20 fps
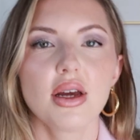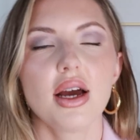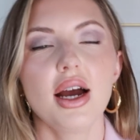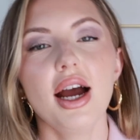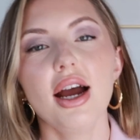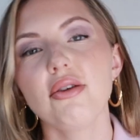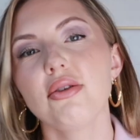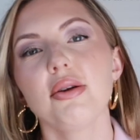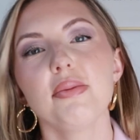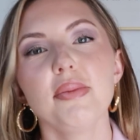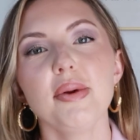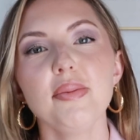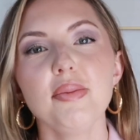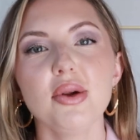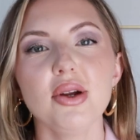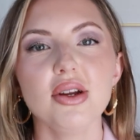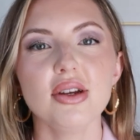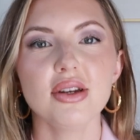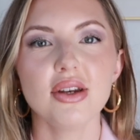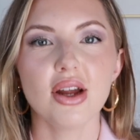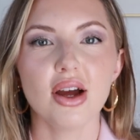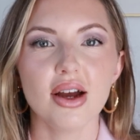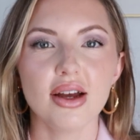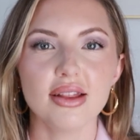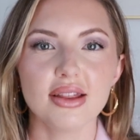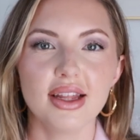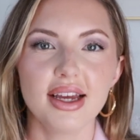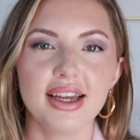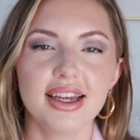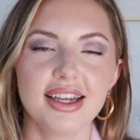I remember
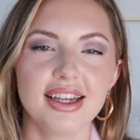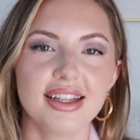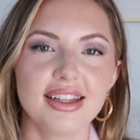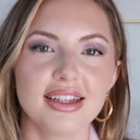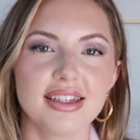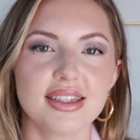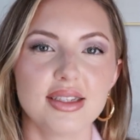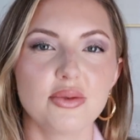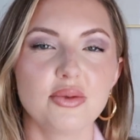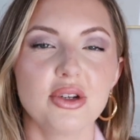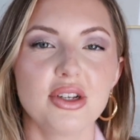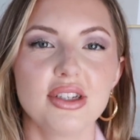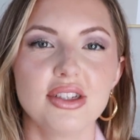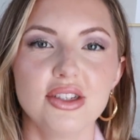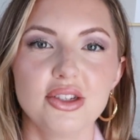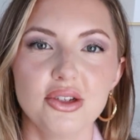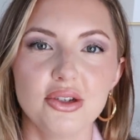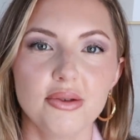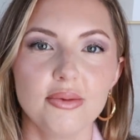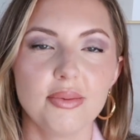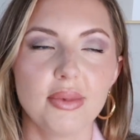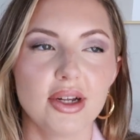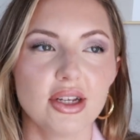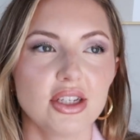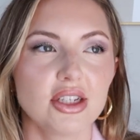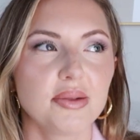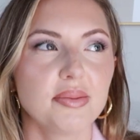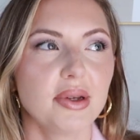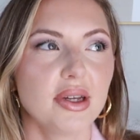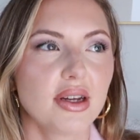not liking this one too
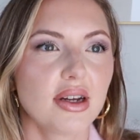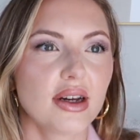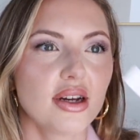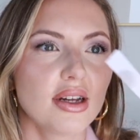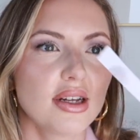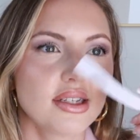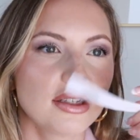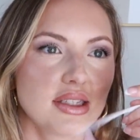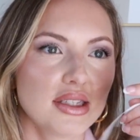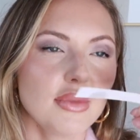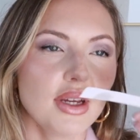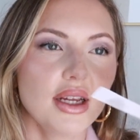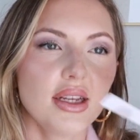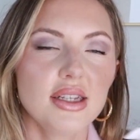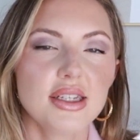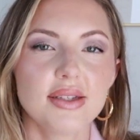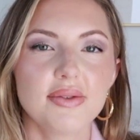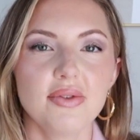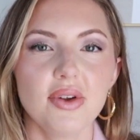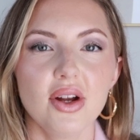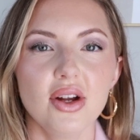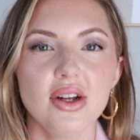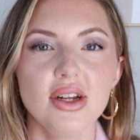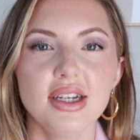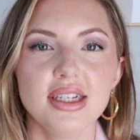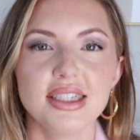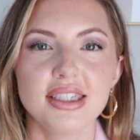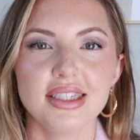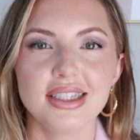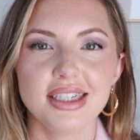much because it is
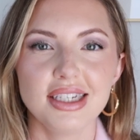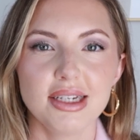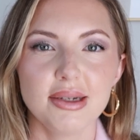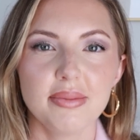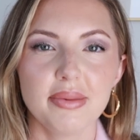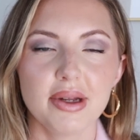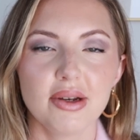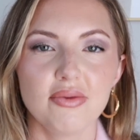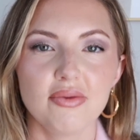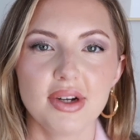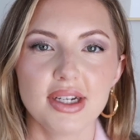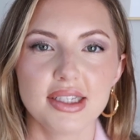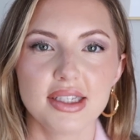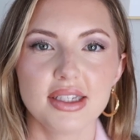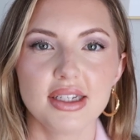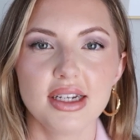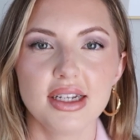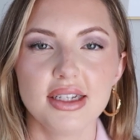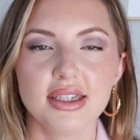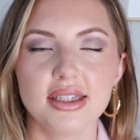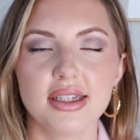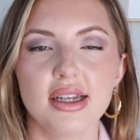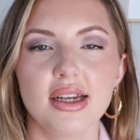very deep and resinous.